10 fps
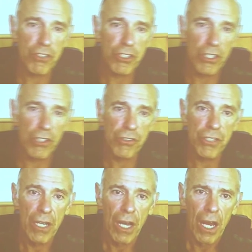survival
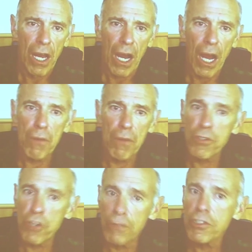skills,
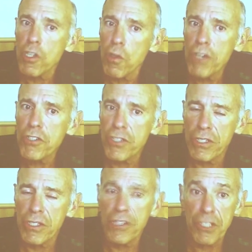I was often
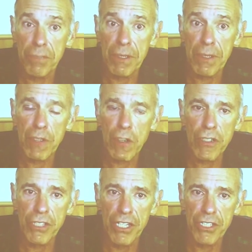questioned and sometimes
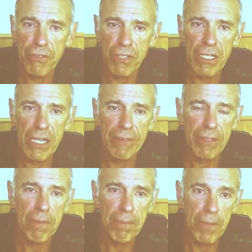criticized for not
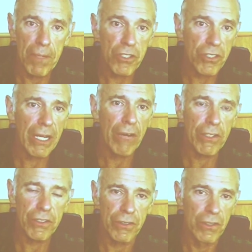having mentioned
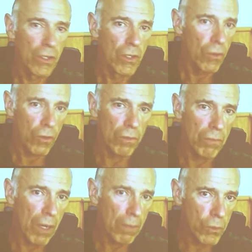character
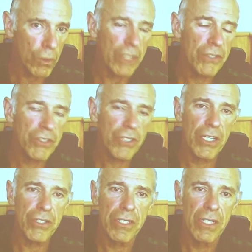or a moral
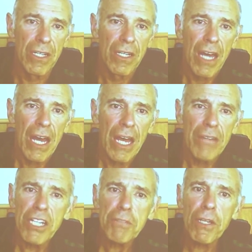education.
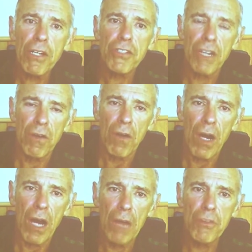And that's
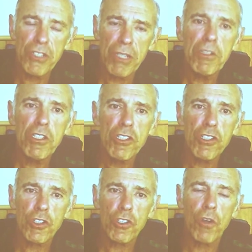because I was
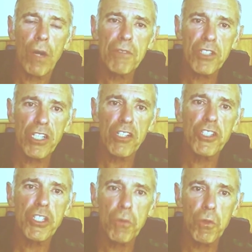attempting to describe
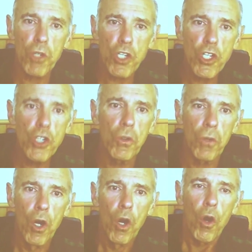skills that were
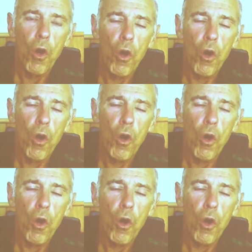new,